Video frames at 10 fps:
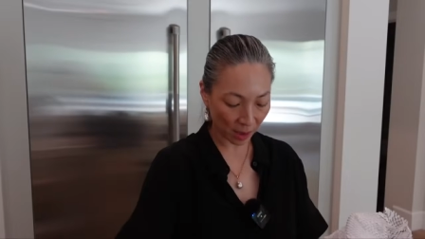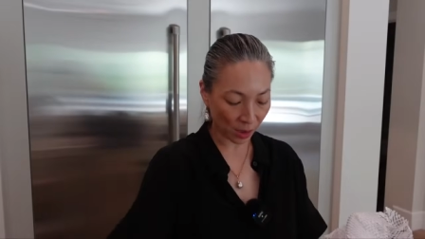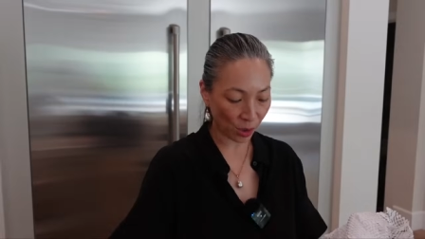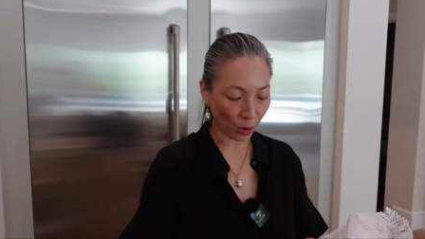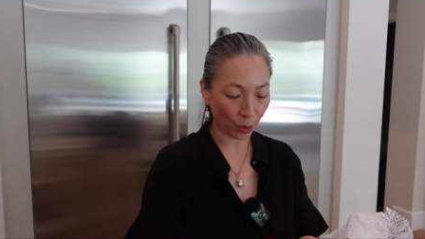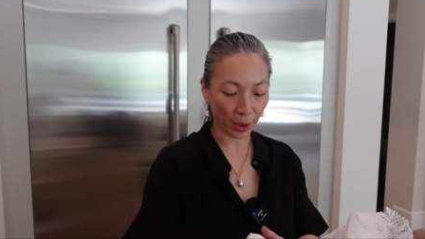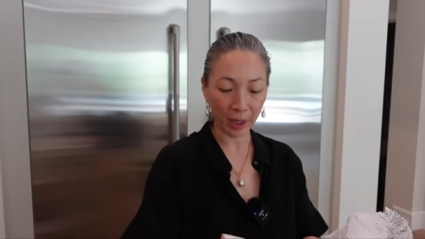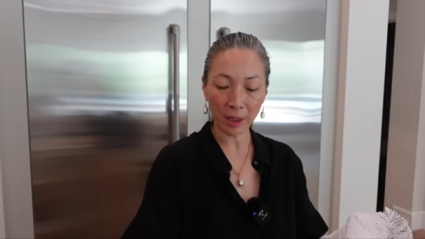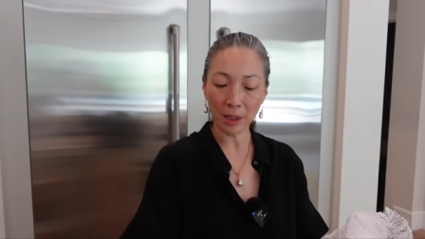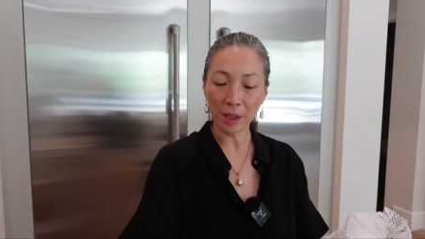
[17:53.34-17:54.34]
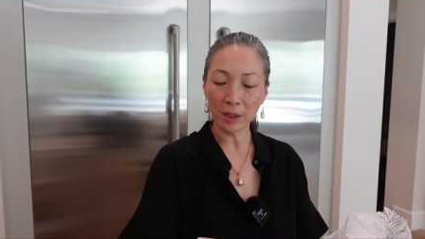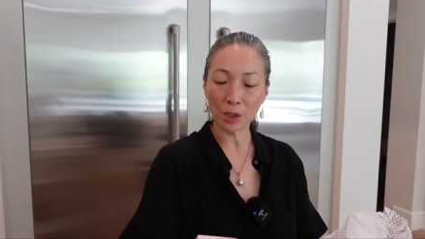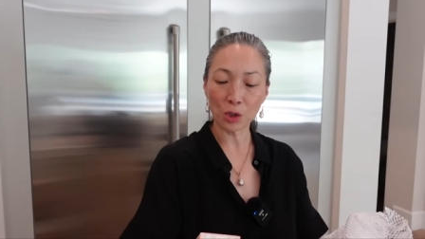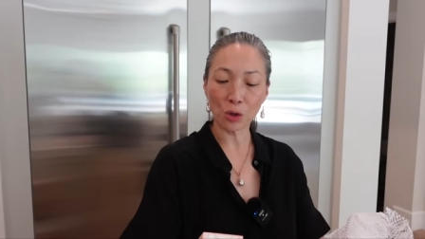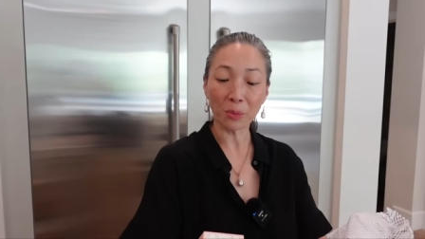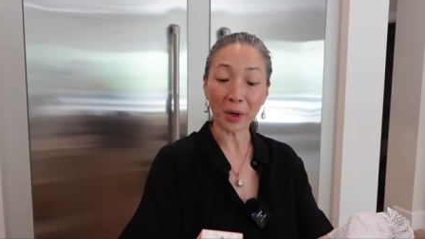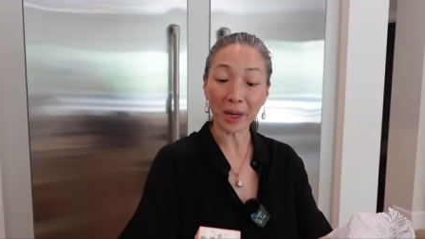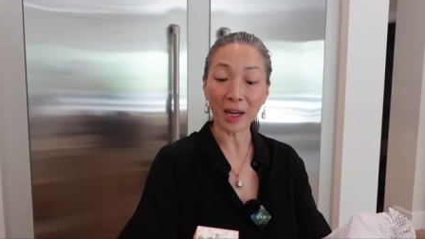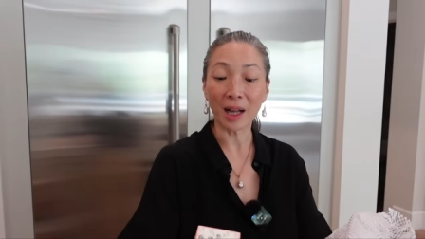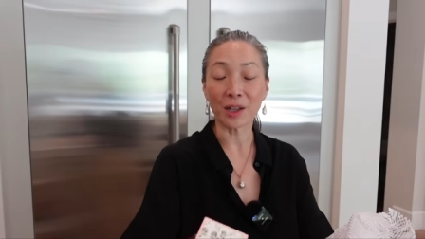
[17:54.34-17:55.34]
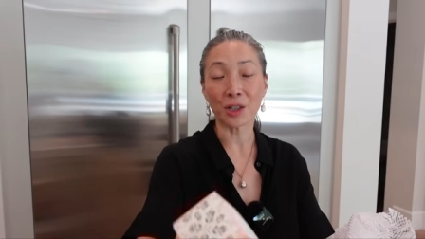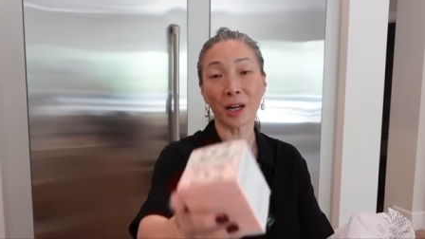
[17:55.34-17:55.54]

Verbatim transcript: so great. The Juneberry and Collagen